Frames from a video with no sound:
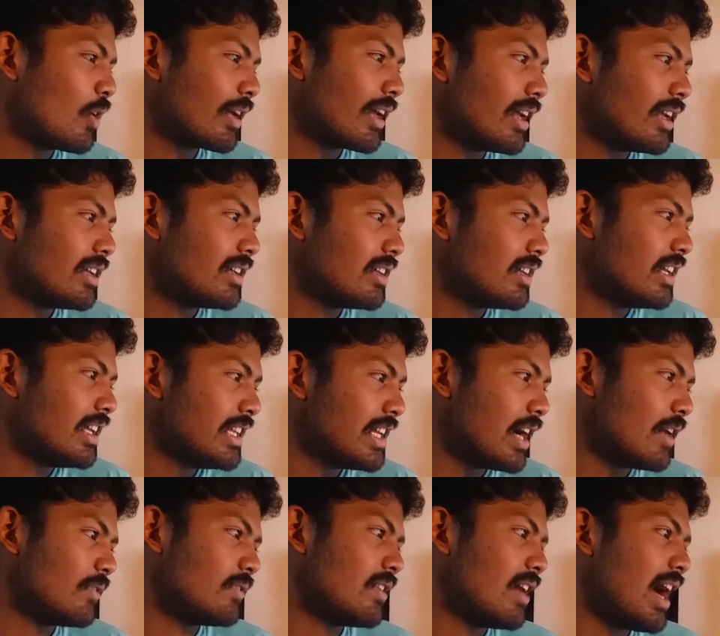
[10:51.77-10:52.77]
Okay,
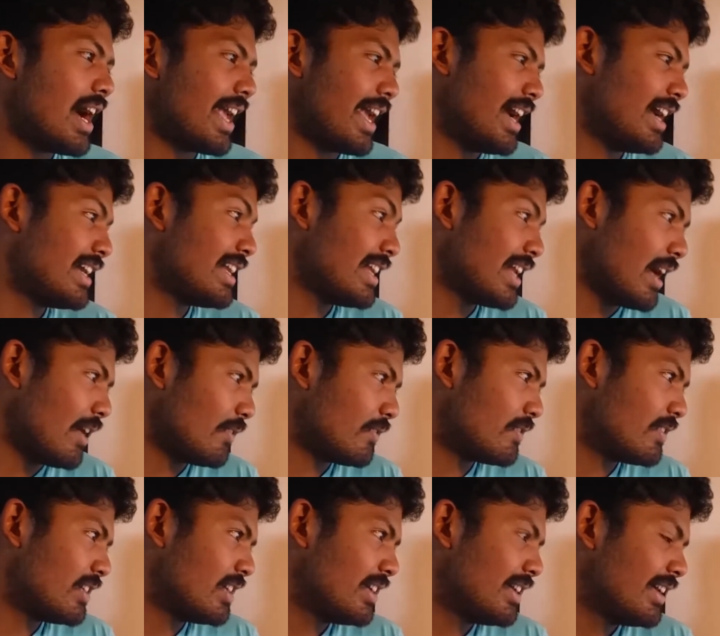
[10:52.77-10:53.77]
enough. I heard
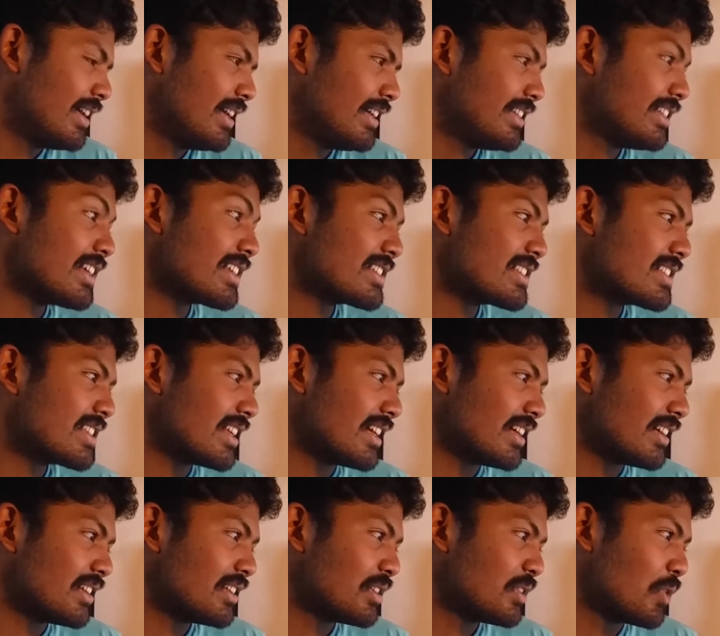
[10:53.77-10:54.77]
enough. Yes,
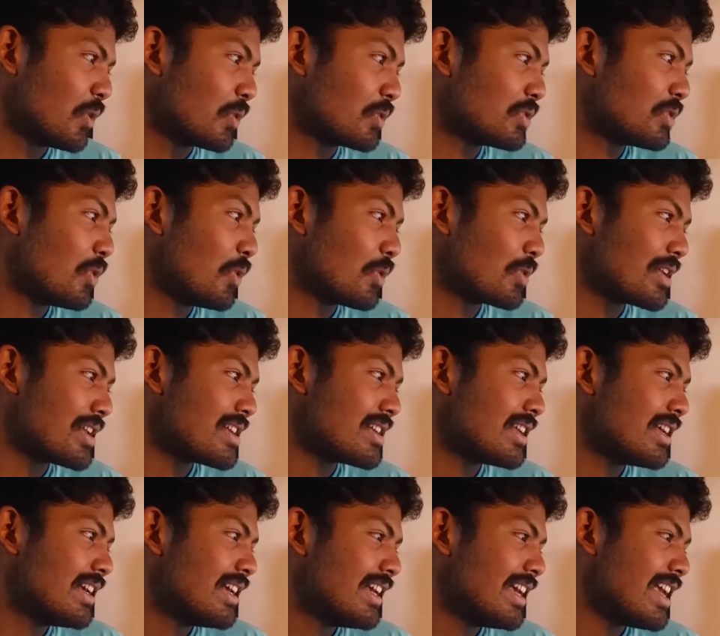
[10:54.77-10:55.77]
sir, Lord Oden
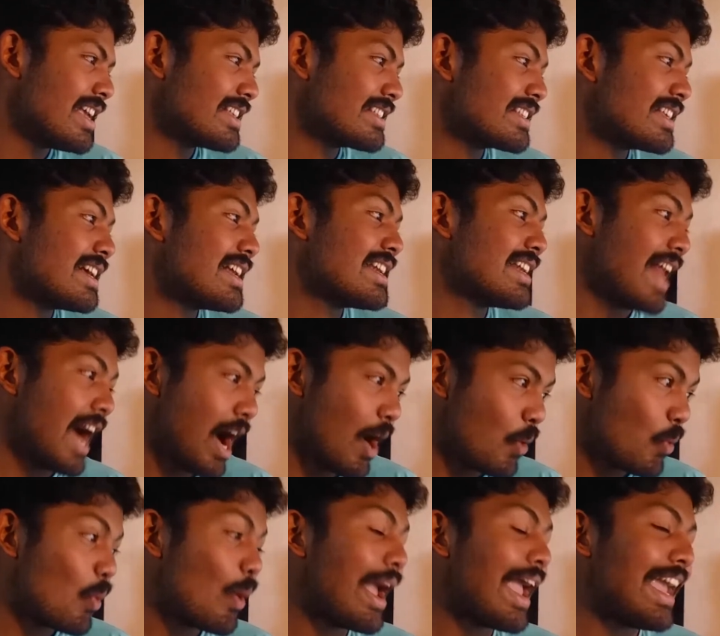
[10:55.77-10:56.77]
is
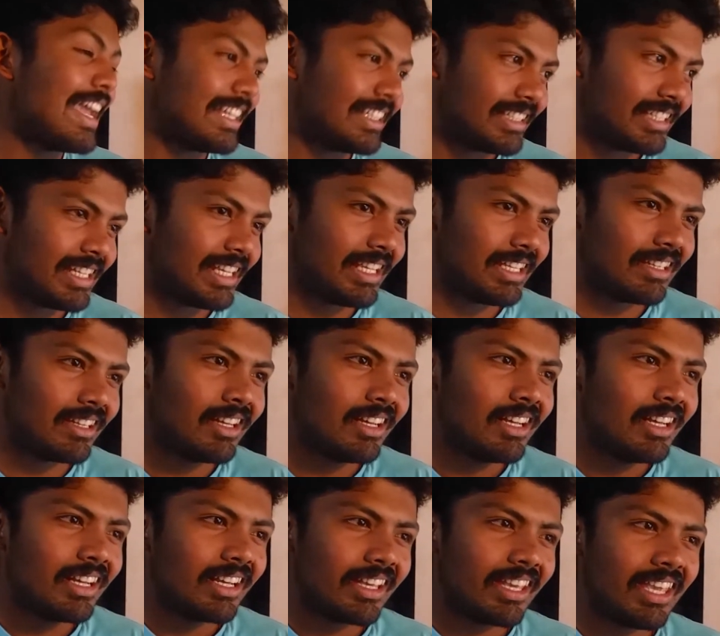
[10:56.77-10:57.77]
now 18.
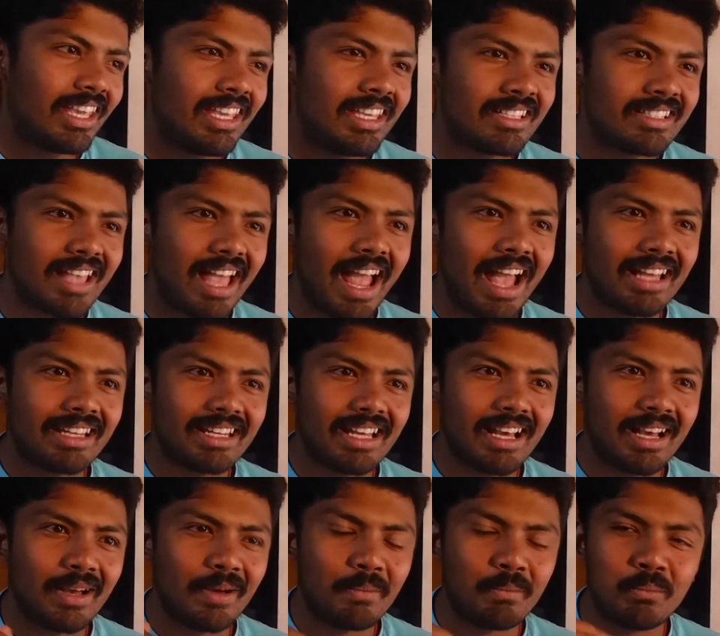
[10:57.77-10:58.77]
He is at
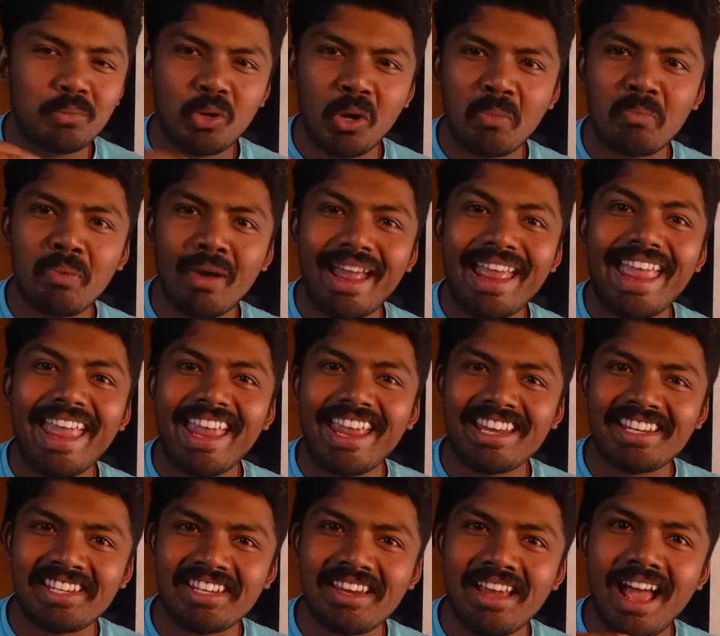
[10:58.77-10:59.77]
a proper
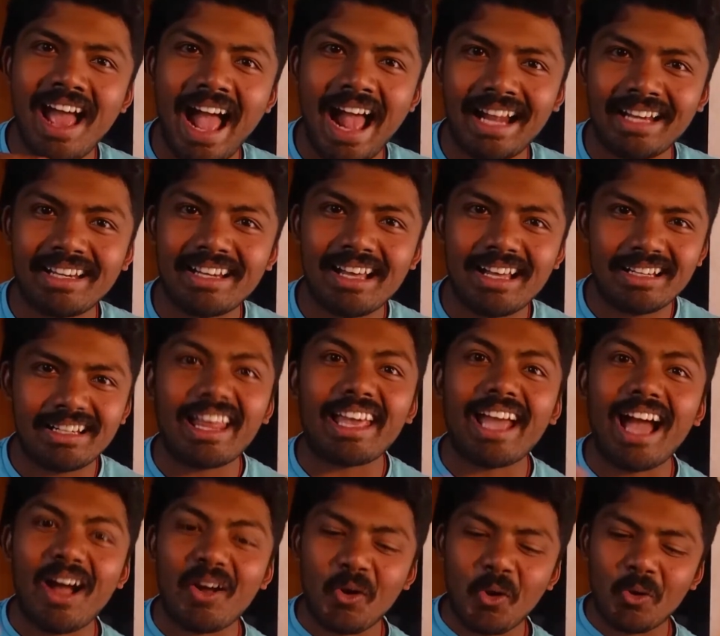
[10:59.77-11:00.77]
age at
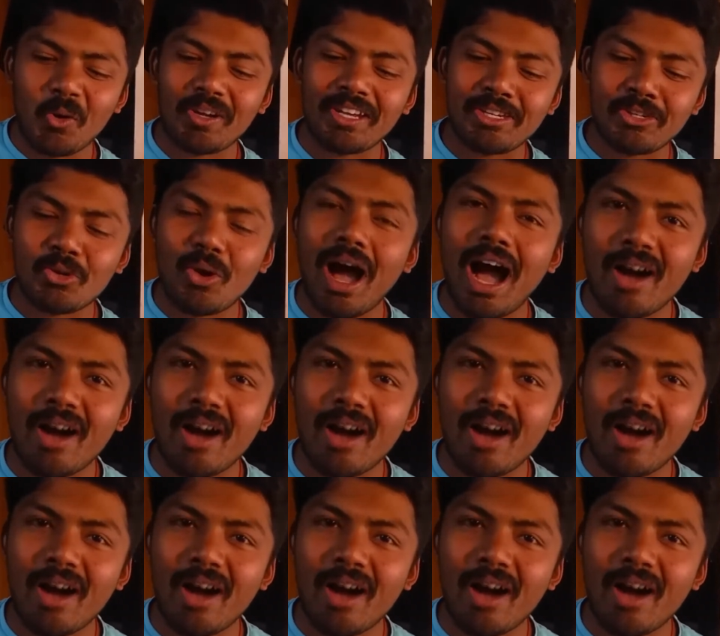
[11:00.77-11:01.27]
like according